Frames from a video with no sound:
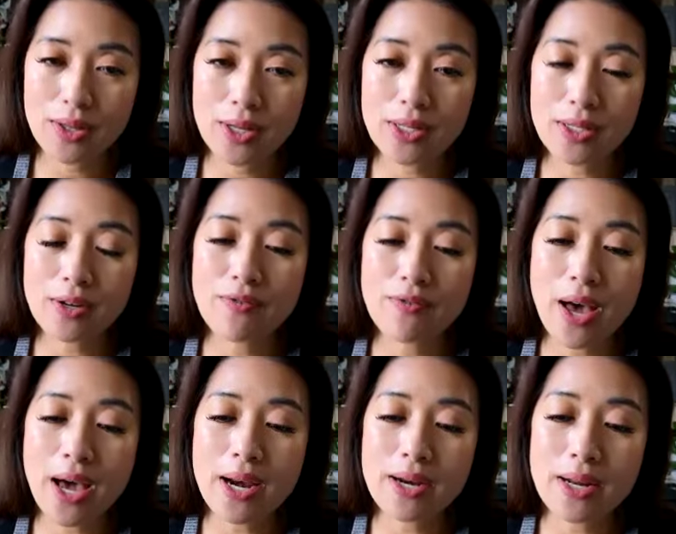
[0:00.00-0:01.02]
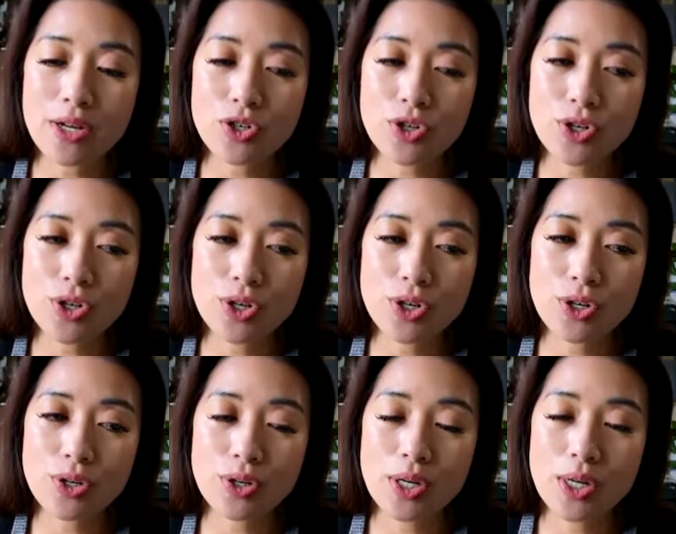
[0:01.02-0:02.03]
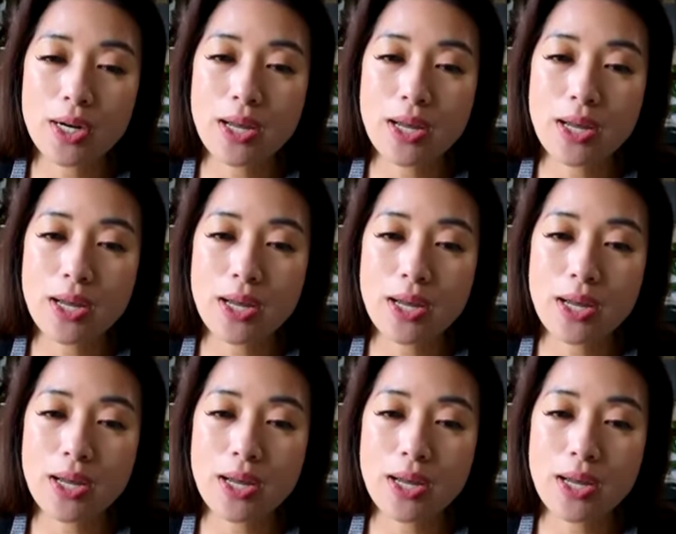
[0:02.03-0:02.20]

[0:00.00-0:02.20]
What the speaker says: things of that nature,